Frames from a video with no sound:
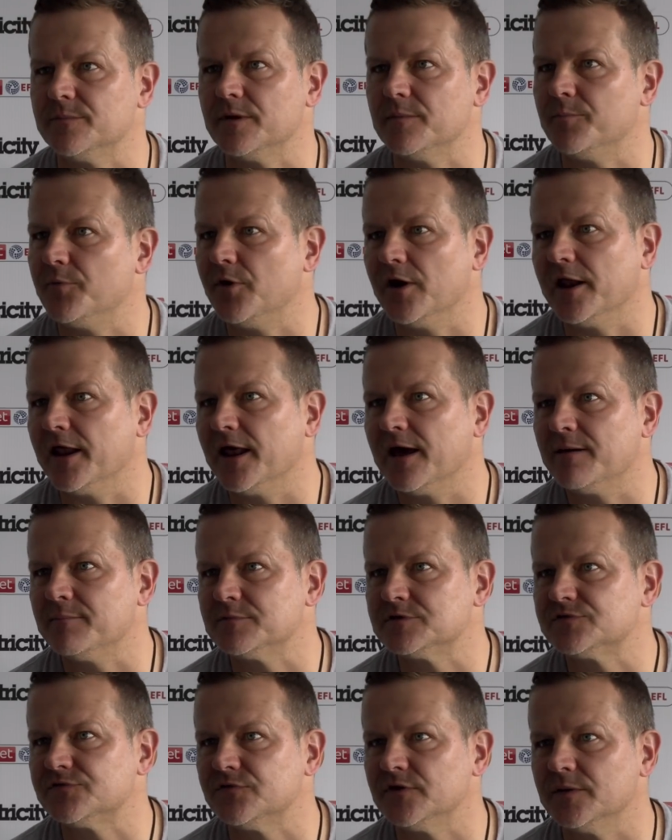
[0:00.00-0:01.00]
It'd be a brilliant
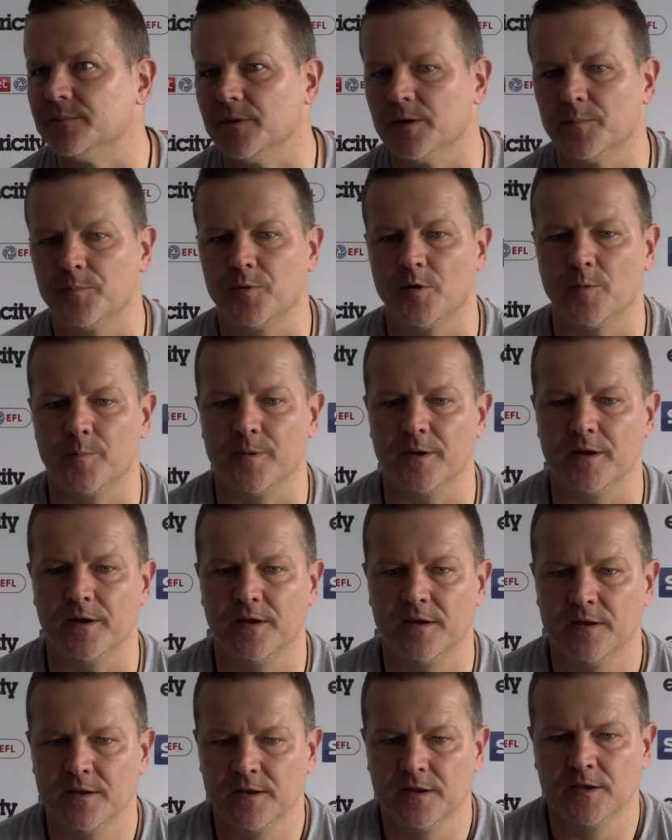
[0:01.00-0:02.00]
atmosphere, it'd be a proper
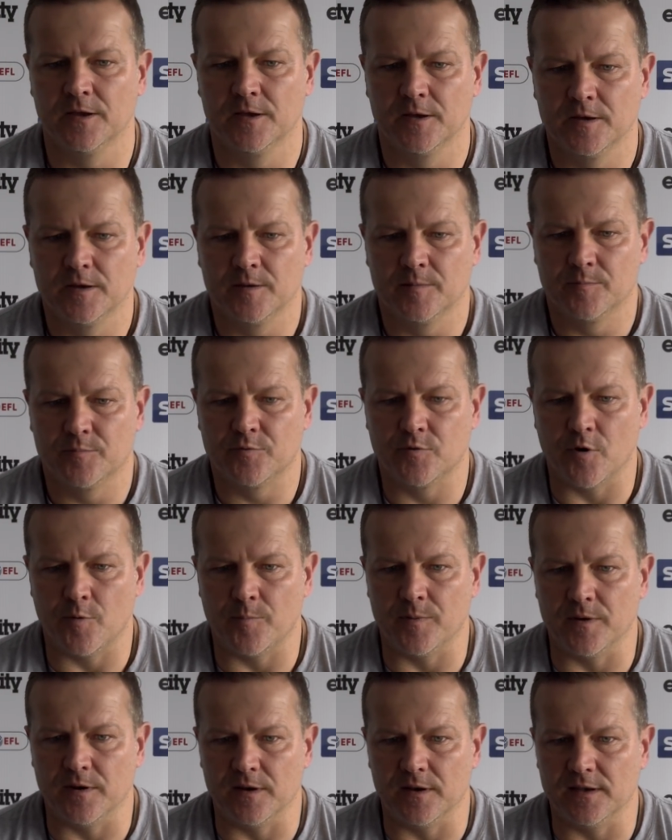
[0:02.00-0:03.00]

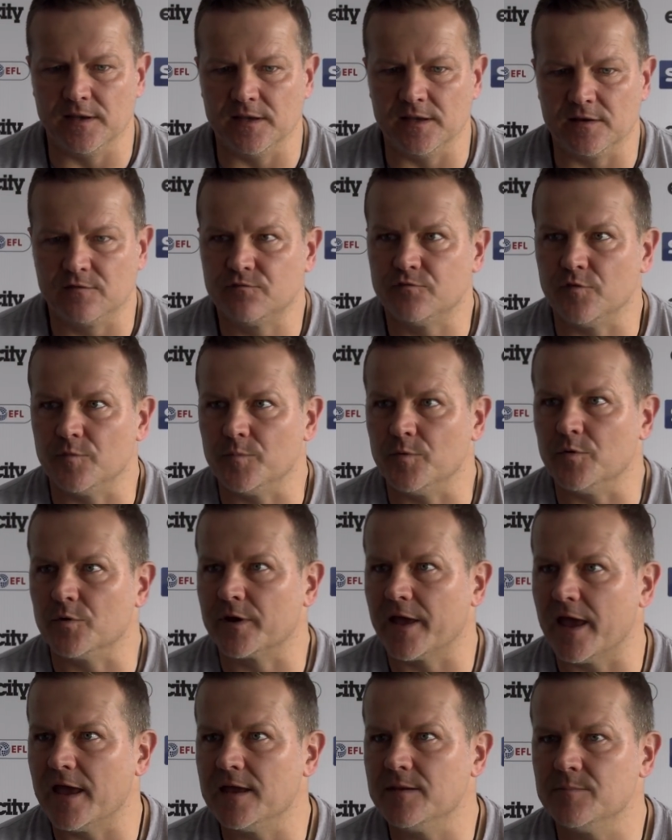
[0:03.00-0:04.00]
league football
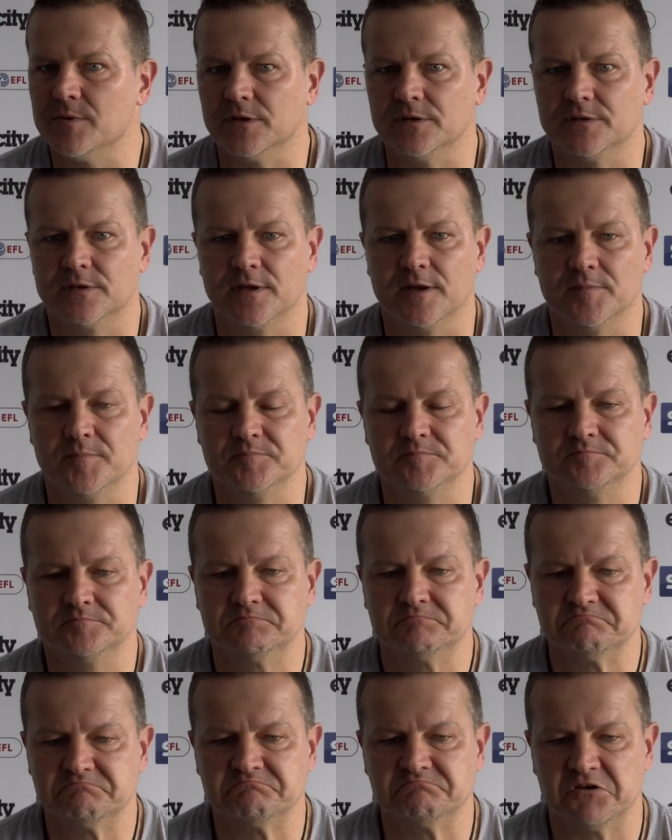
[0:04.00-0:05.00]
game, and
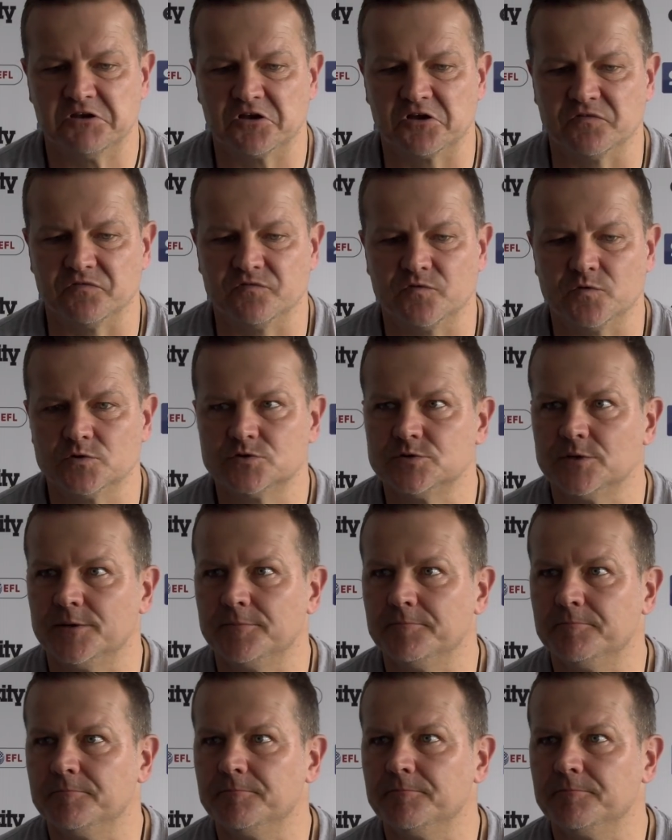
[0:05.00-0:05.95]
looking forward to it.